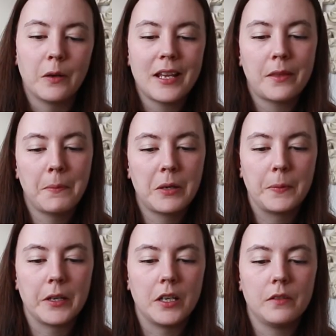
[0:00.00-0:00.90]
I don't like the
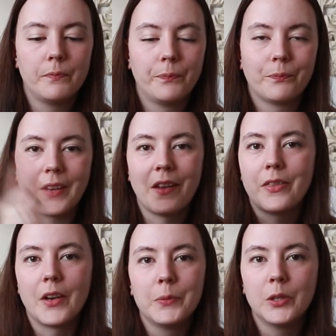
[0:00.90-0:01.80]
middle part. I
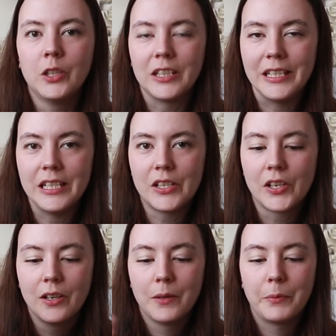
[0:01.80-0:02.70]
thought it would look
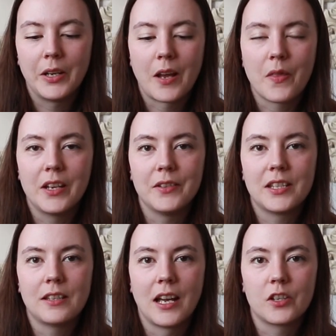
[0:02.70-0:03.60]
neat, but now that
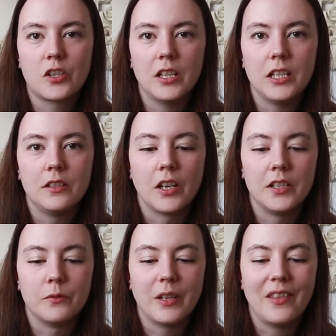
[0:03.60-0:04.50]
it's actually
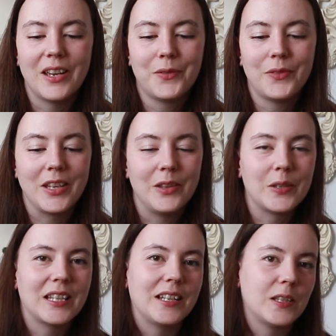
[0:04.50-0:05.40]
done in real life, it
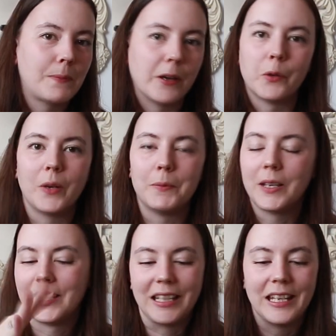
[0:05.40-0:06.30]
looks like a spider web
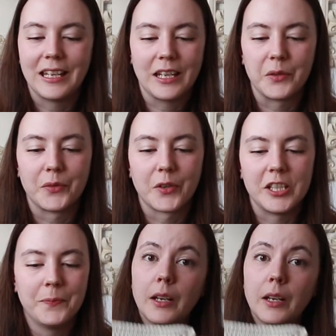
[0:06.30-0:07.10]
and I can't get over it.